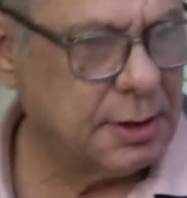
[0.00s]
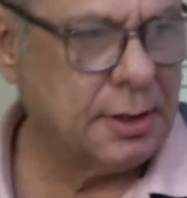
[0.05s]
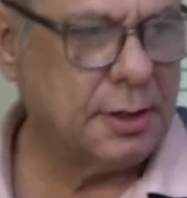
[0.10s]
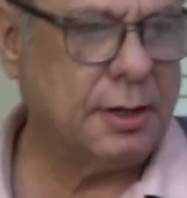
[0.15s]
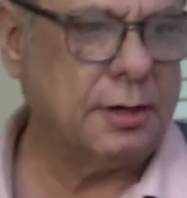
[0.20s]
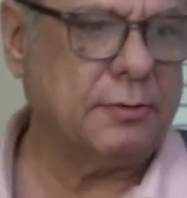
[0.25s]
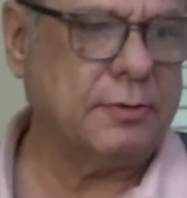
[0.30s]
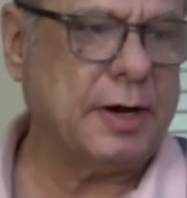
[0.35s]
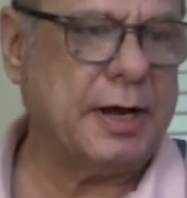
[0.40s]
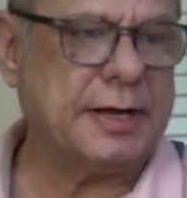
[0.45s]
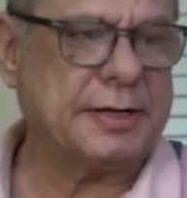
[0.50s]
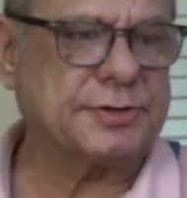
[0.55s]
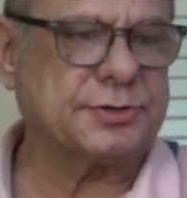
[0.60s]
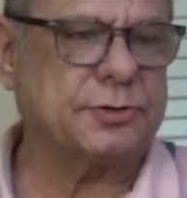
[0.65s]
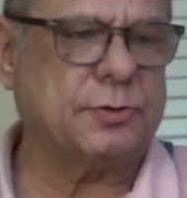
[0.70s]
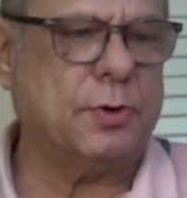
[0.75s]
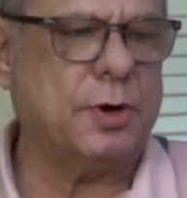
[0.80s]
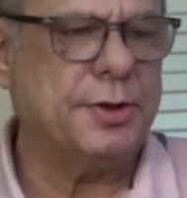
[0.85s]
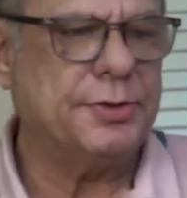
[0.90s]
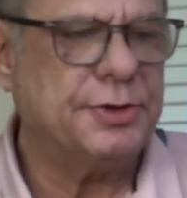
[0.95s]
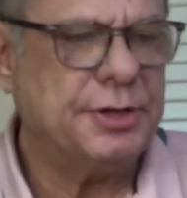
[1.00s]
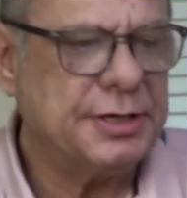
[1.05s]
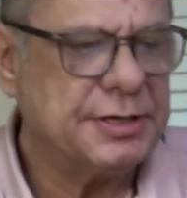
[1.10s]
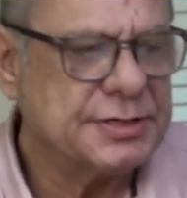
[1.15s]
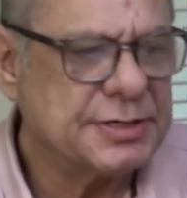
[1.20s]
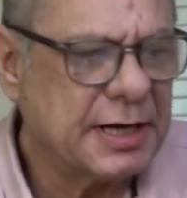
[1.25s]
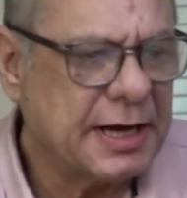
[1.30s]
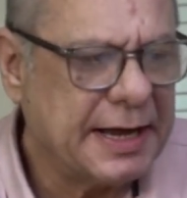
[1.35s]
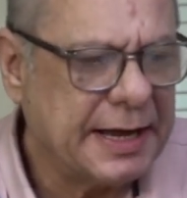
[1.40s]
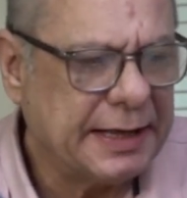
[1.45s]
Alright, so on these
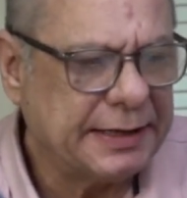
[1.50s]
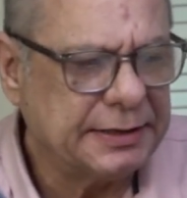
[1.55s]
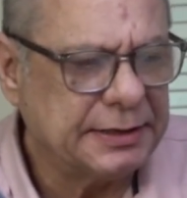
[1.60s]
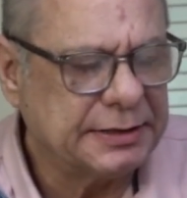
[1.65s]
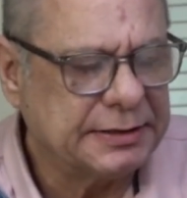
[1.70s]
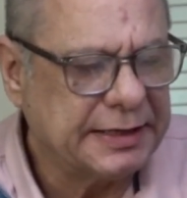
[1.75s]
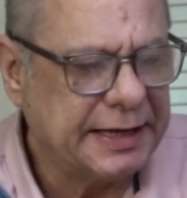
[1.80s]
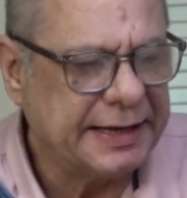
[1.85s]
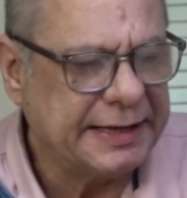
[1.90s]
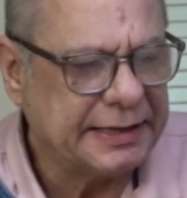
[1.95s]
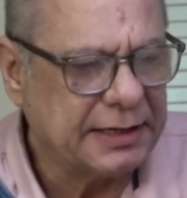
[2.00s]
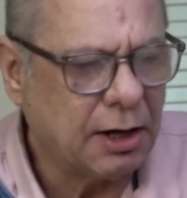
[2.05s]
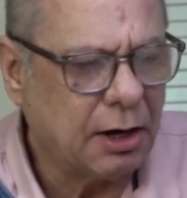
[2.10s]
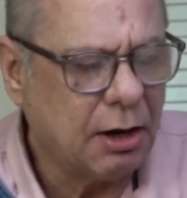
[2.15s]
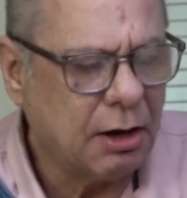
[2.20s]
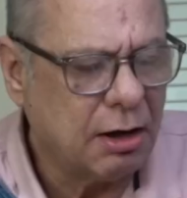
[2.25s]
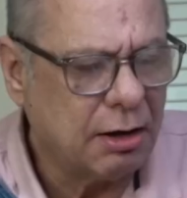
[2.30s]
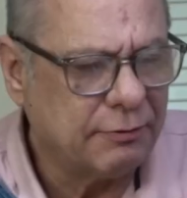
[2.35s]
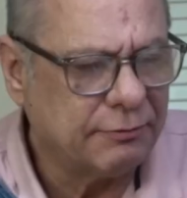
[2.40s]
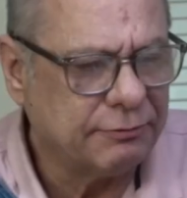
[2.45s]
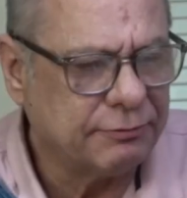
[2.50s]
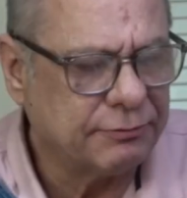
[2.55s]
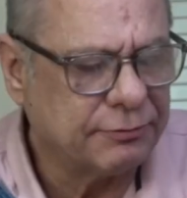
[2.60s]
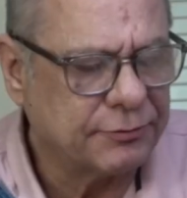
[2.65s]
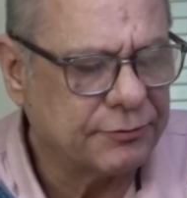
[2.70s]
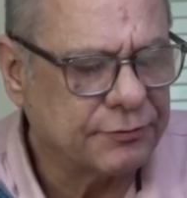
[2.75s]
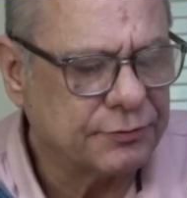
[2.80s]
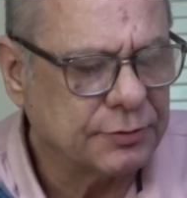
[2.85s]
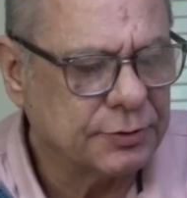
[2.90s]
I had to take off